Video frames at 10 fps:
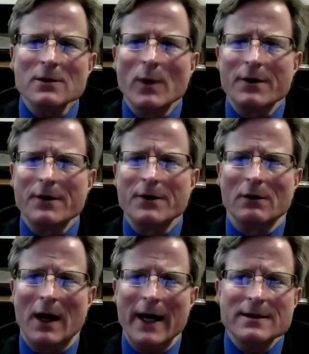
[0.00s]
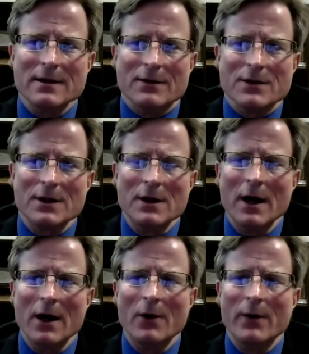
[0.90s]
on whether they're licensed. You
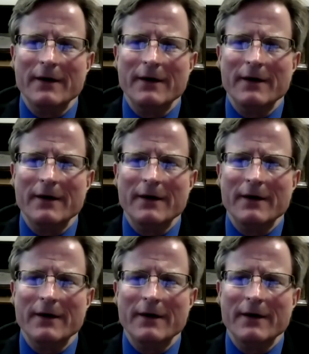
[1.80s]
know,